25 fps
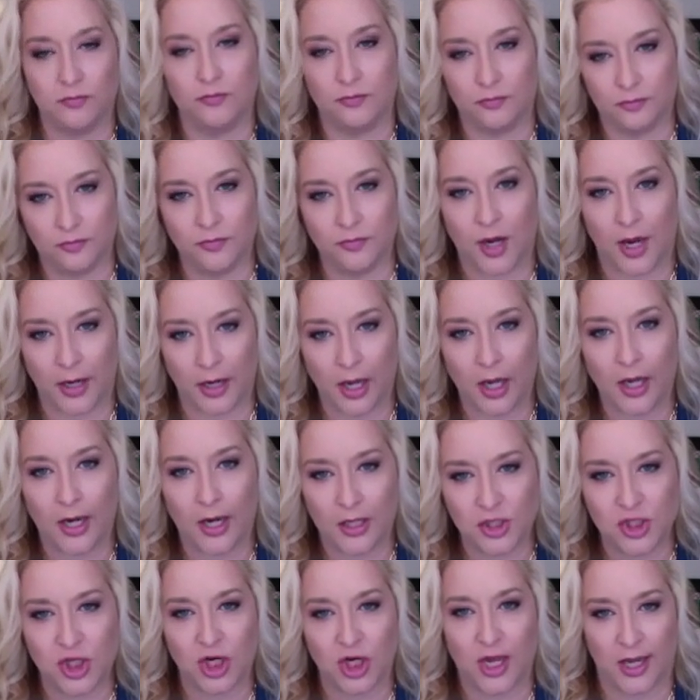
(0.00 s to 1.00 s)
I got
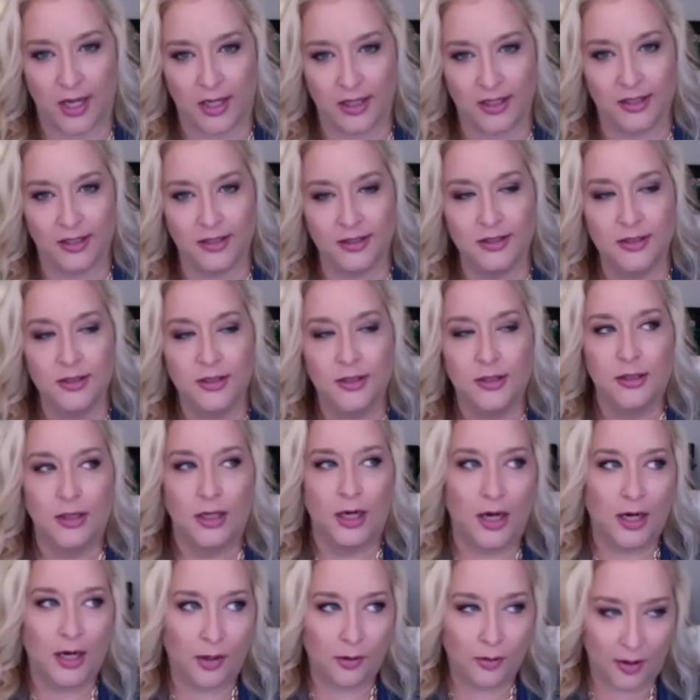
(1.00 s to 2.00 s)
educated.
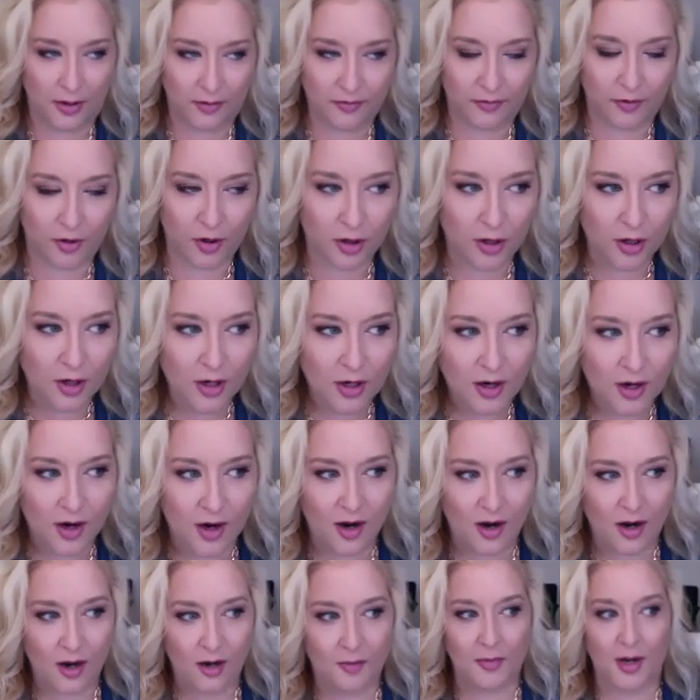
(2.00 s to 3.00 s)
Mm-hmm. However,
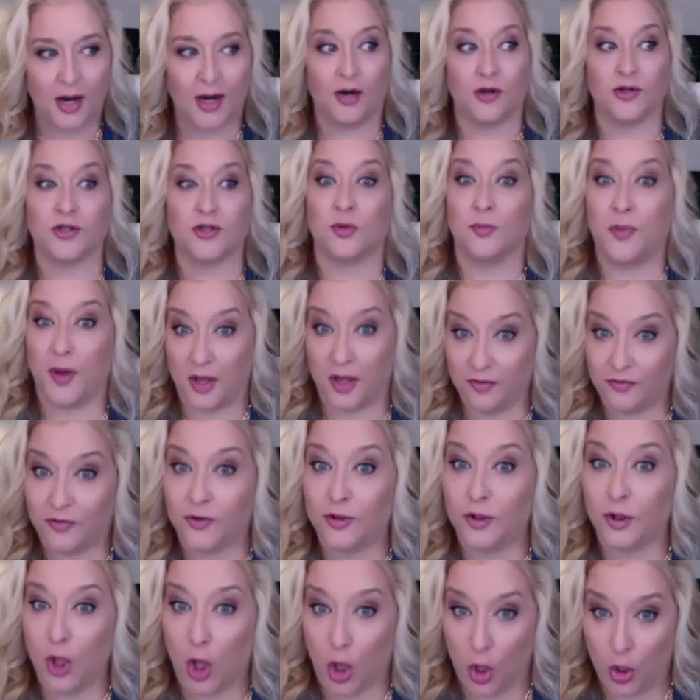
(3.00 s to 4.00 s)
um, I also paid for
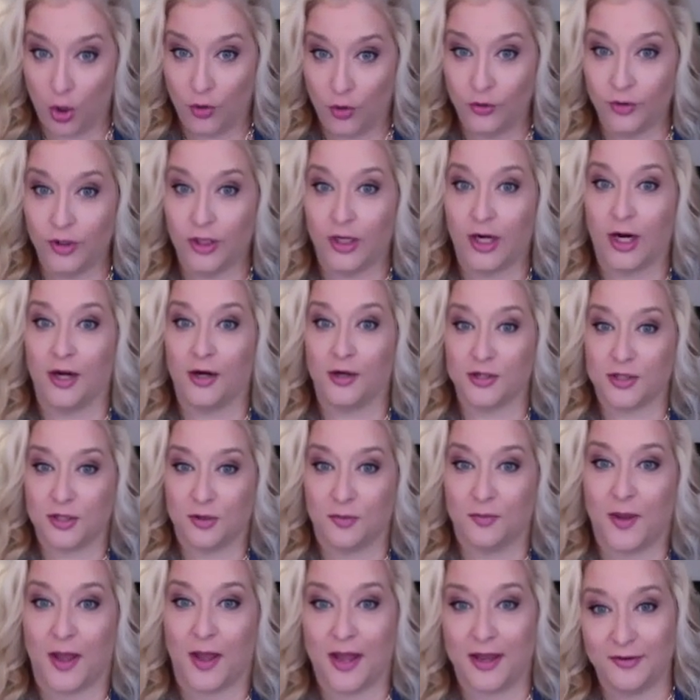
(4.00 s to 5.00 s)
the loan, and I
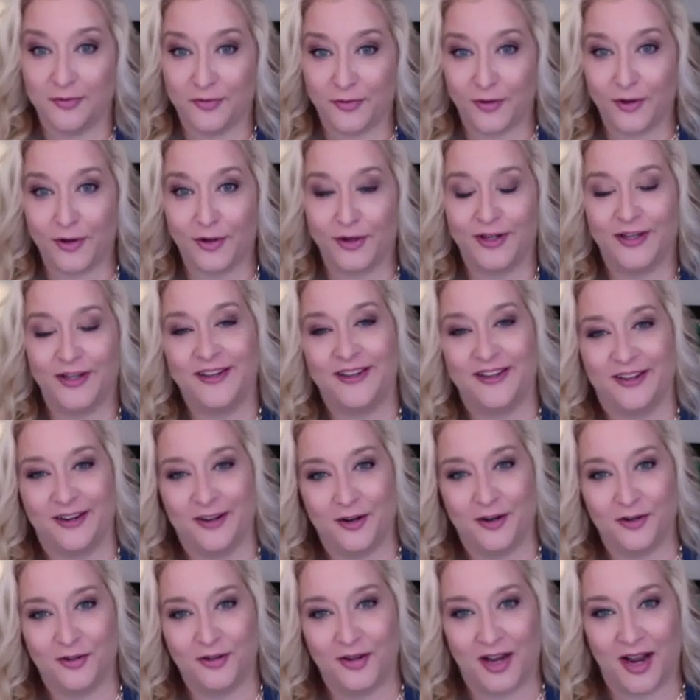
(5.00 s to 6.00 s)
also paid for you
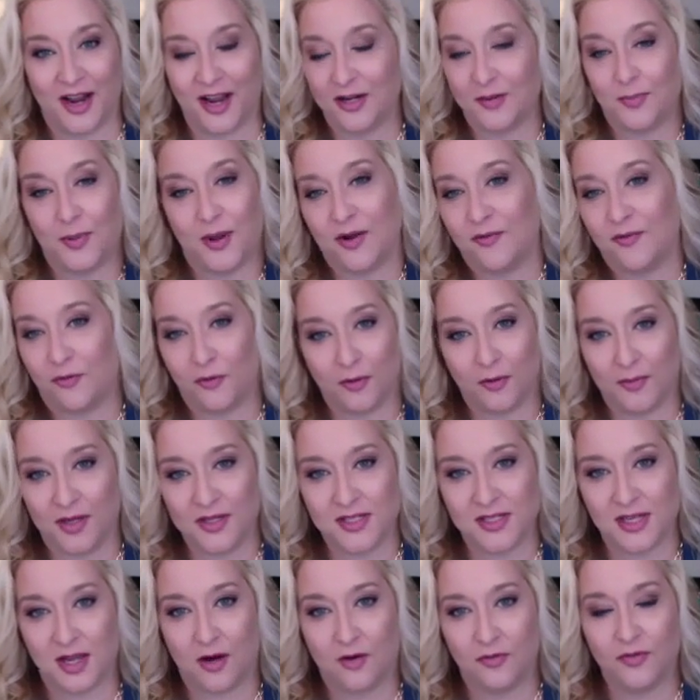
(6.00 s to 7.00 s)
know I had to pay for it
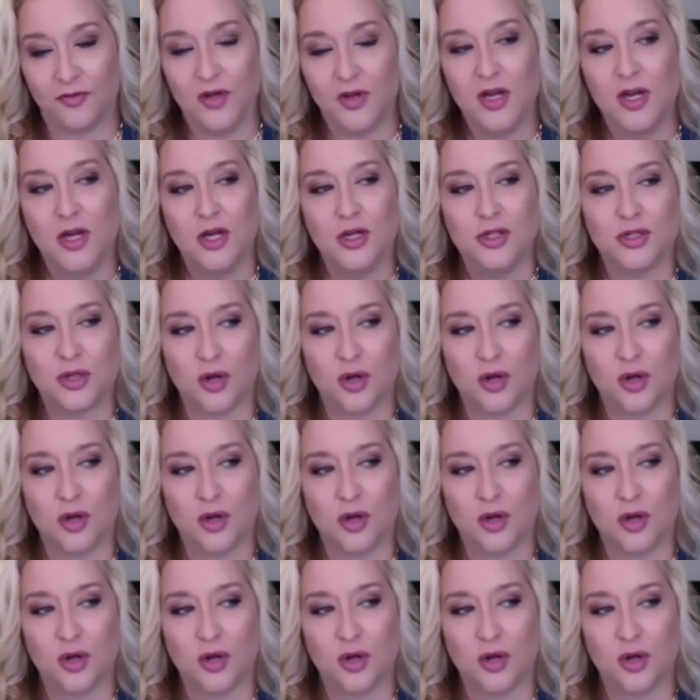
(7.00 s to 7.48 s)
myself. Mm-hmm.